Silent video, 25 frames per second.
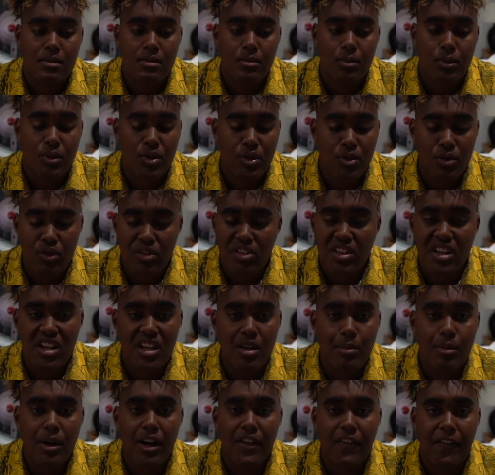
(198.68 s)
when you think
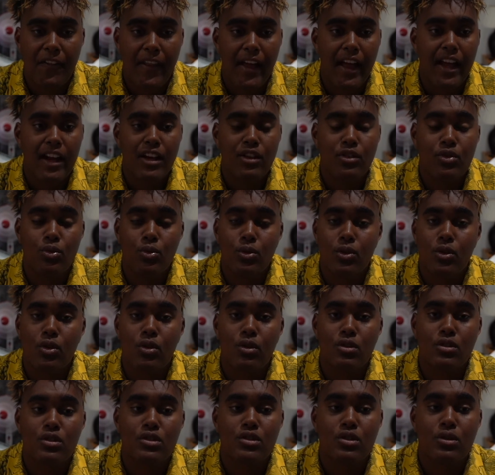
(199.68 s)
about that, you will
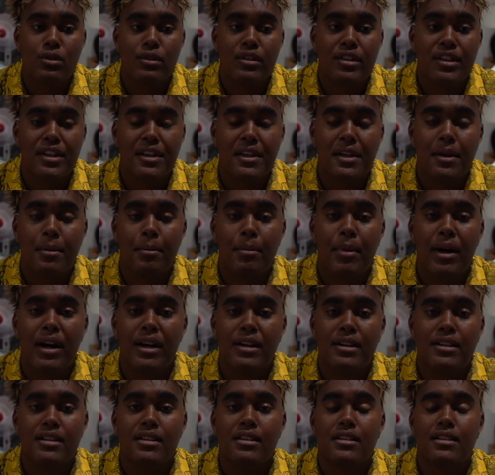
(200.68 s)
also think
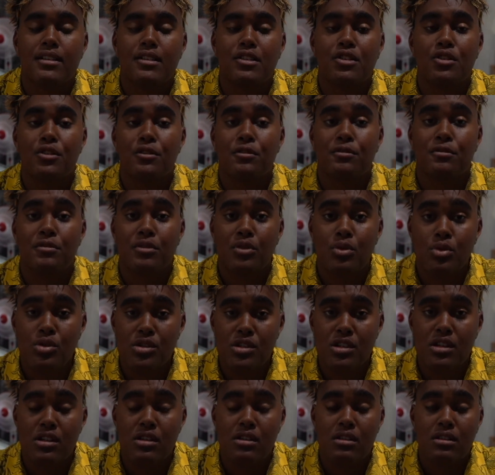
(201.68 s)
about your
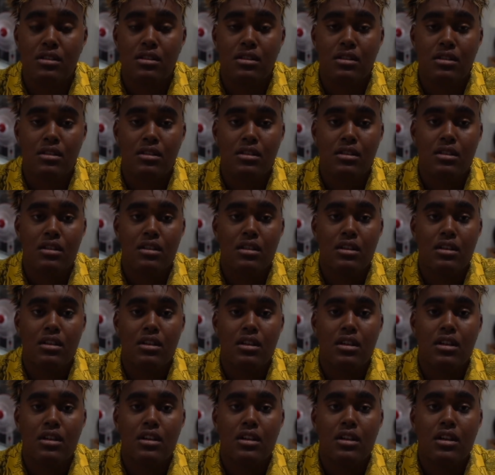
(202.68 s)
future
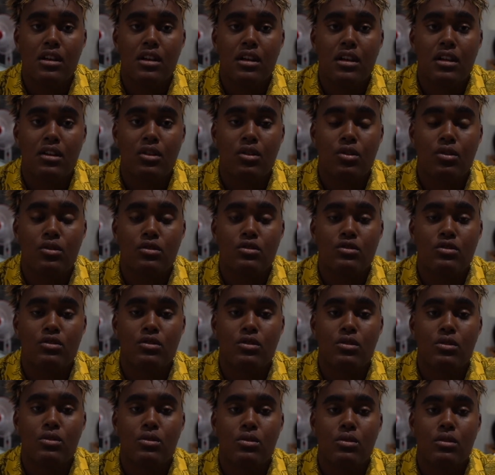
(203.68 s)
and
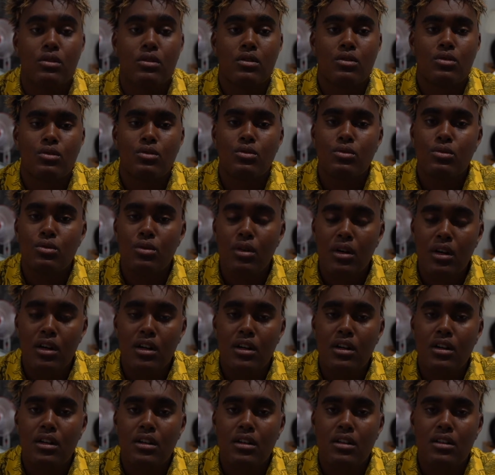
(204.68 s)
also who
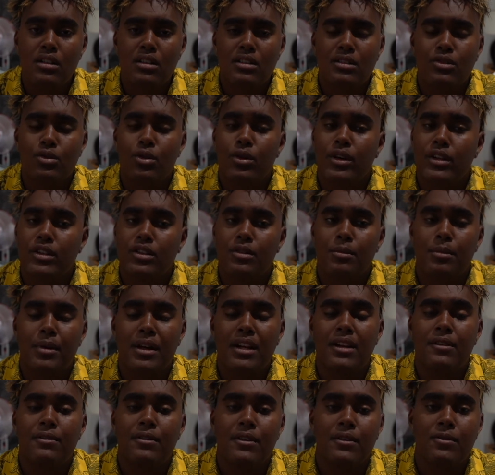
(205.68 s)
is going to
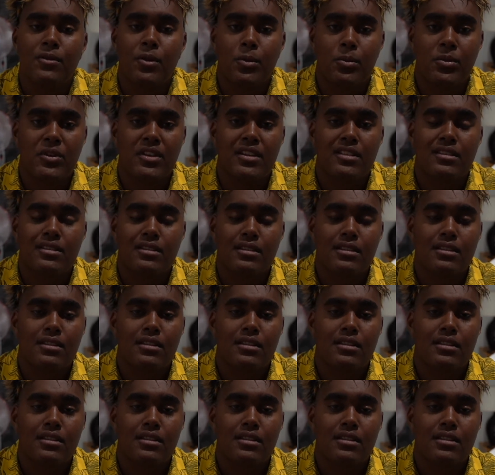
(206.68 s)
benefit from this.